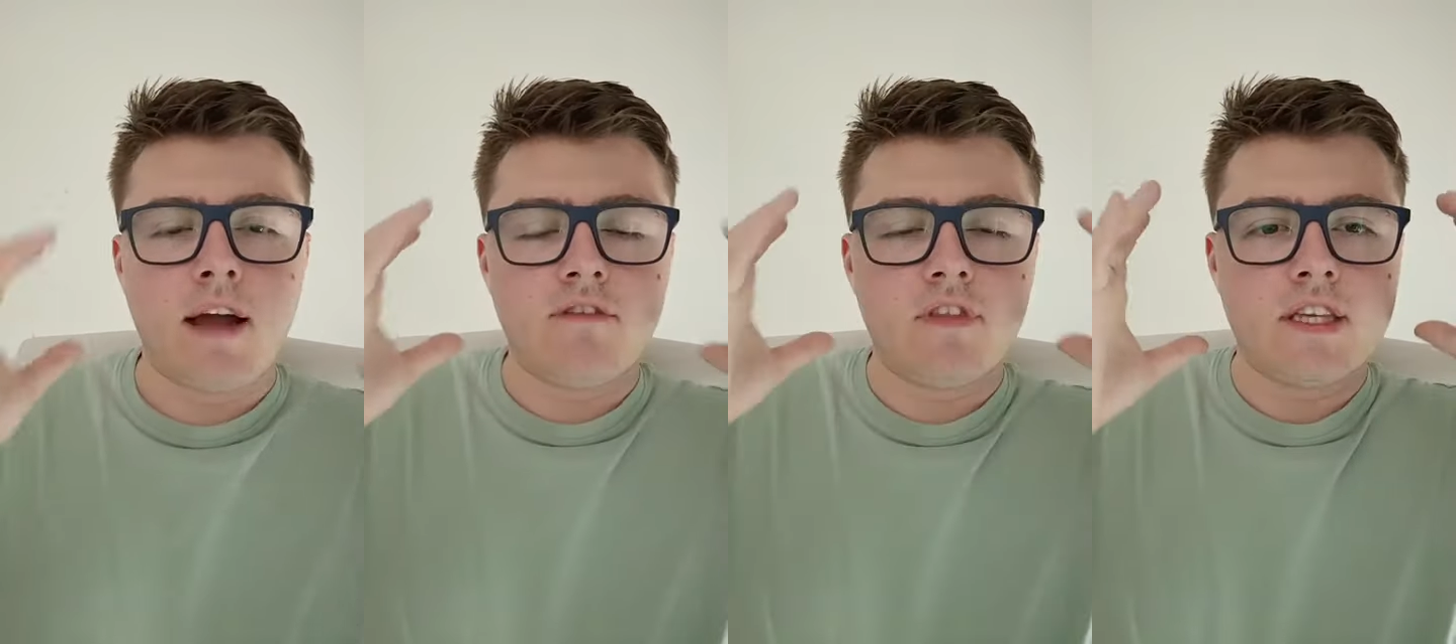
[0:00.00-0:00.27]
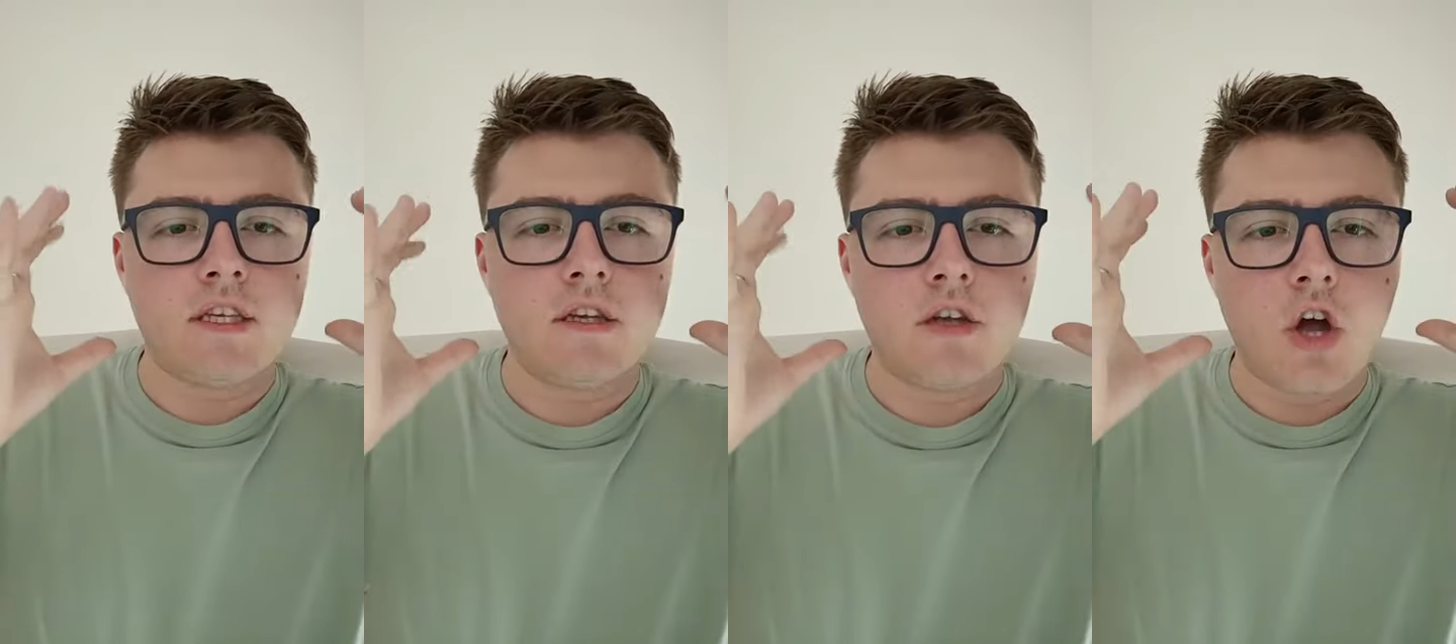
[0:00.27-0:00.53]
have
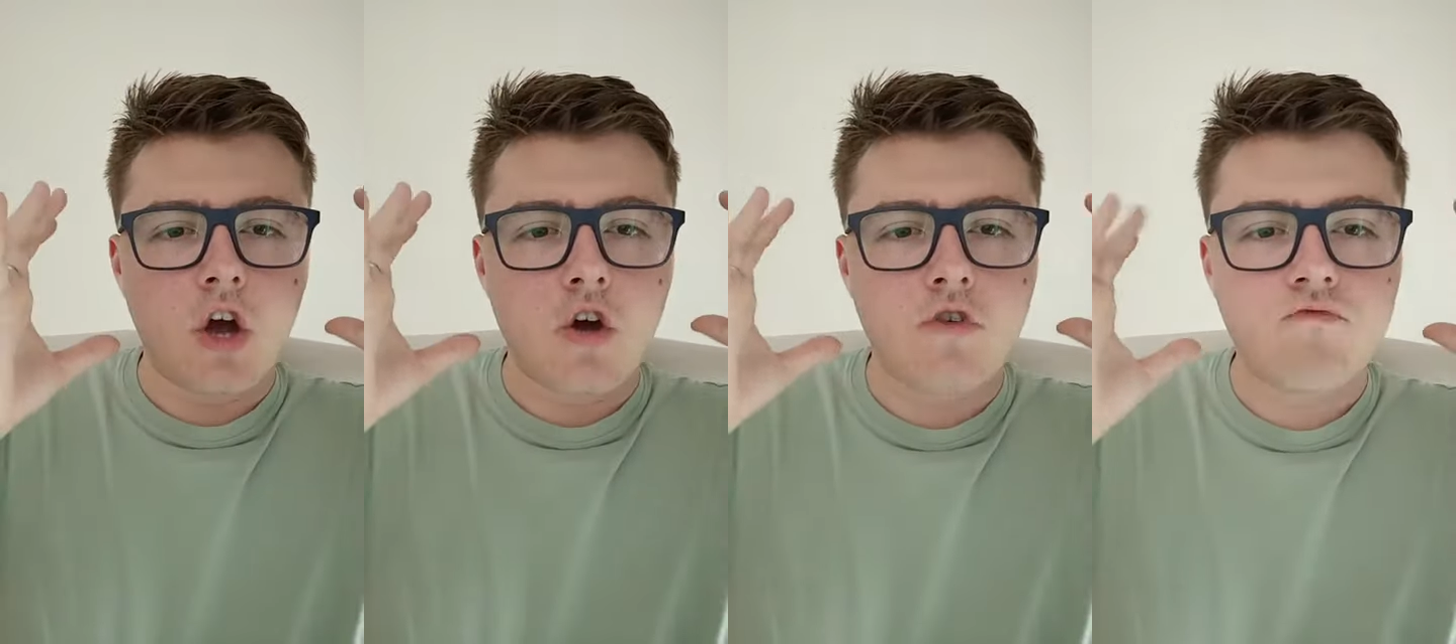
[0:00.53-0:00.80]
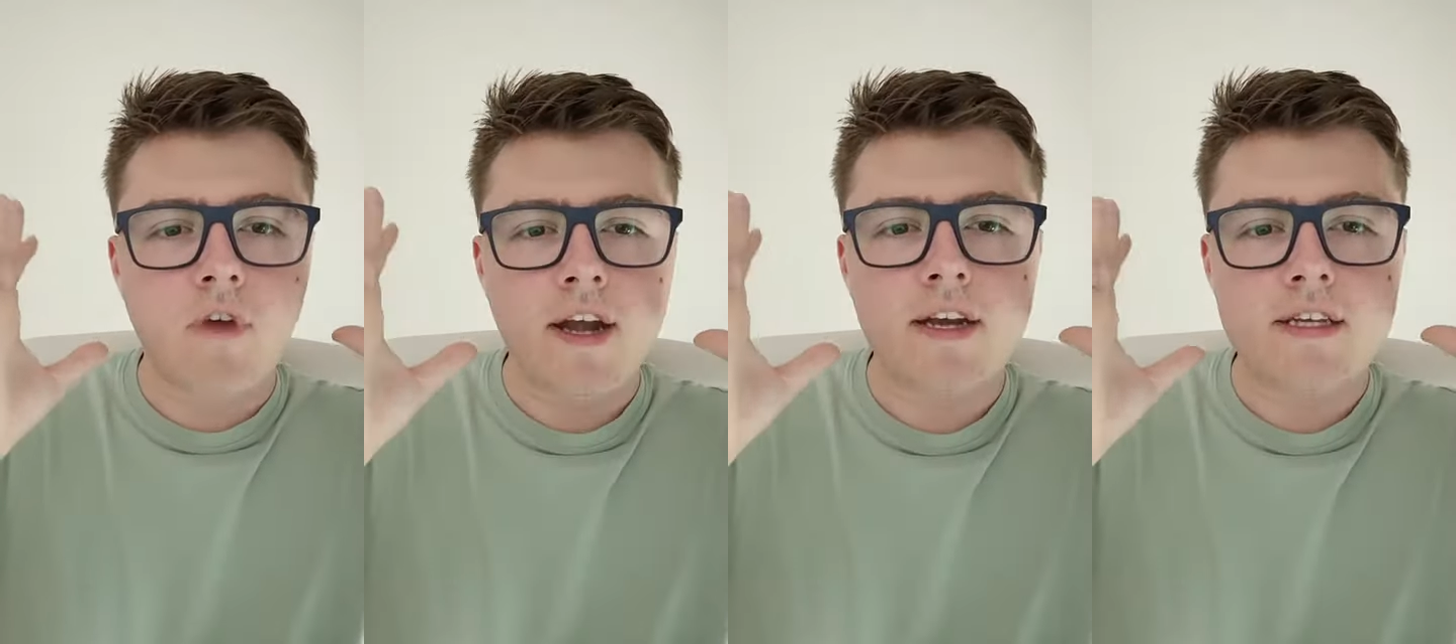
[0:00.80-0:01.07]
this
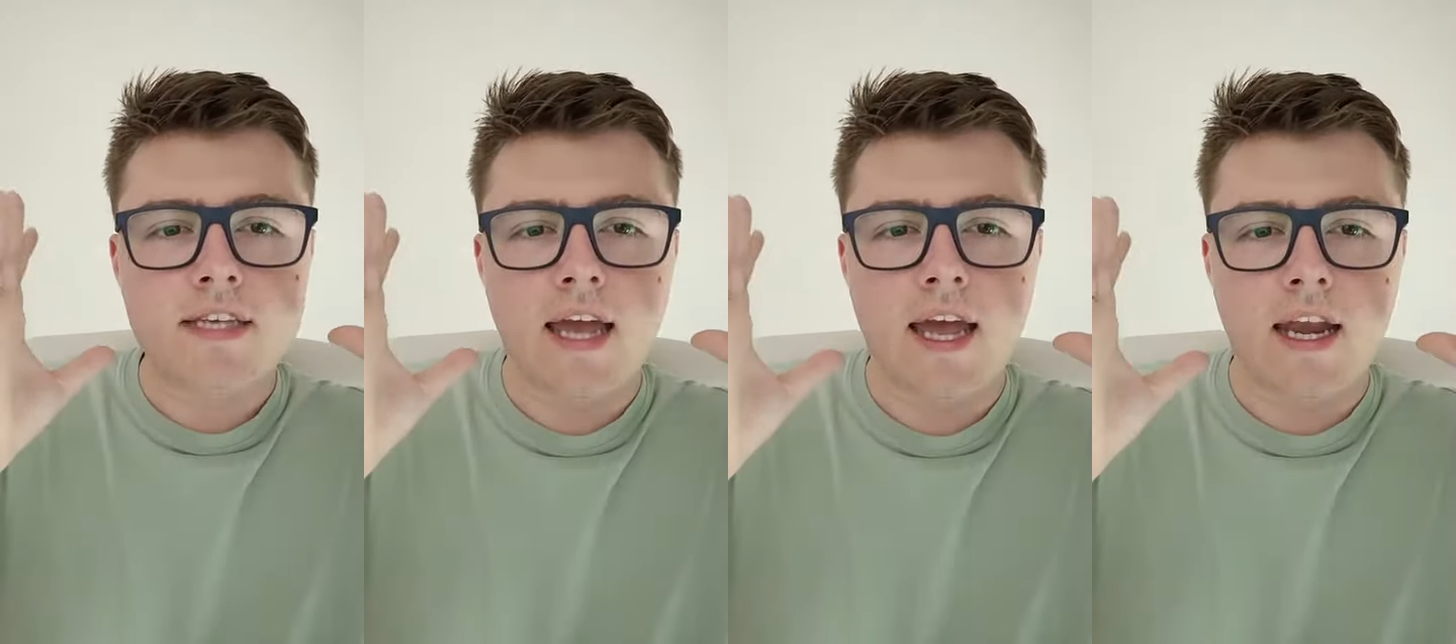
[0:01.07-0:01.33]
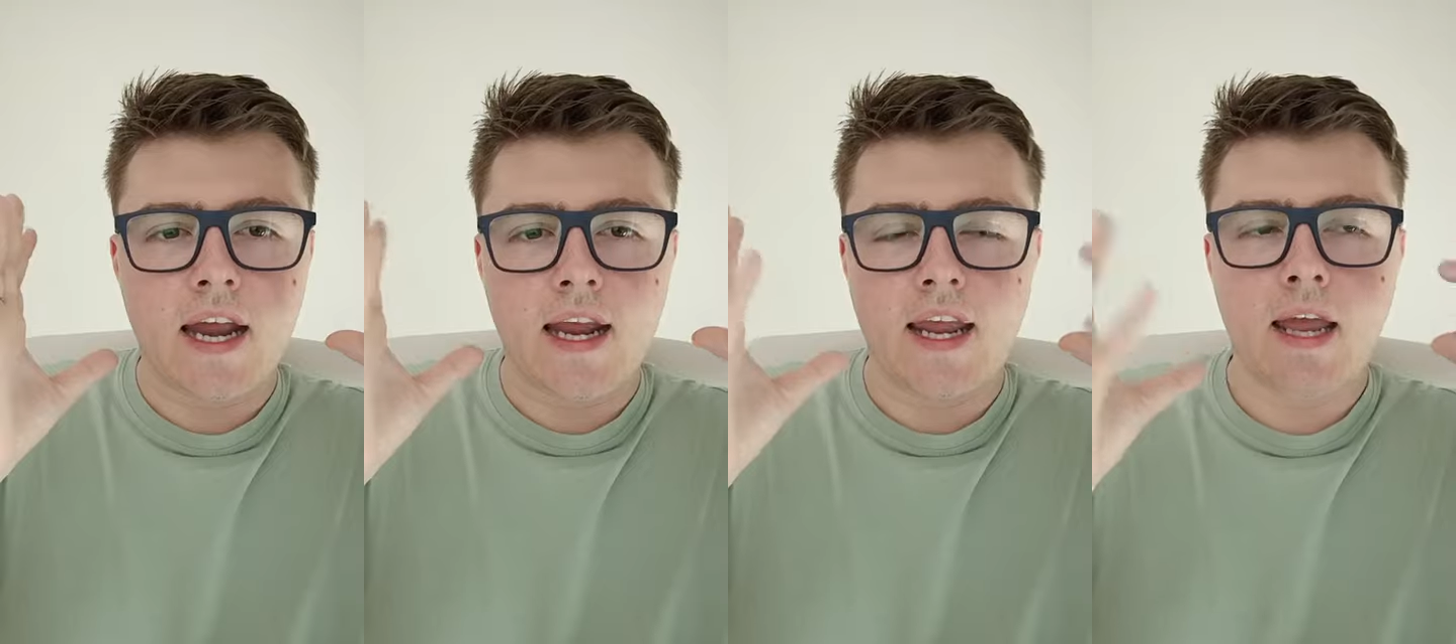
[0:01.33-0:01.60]
horrendous headache.